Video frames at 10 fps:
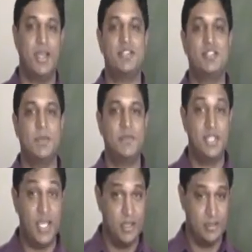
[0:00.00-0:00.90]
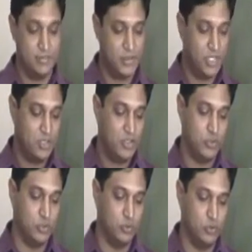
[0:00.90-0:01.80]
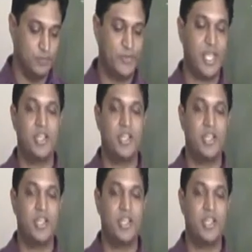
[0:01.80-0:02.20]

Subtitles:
And step 10 to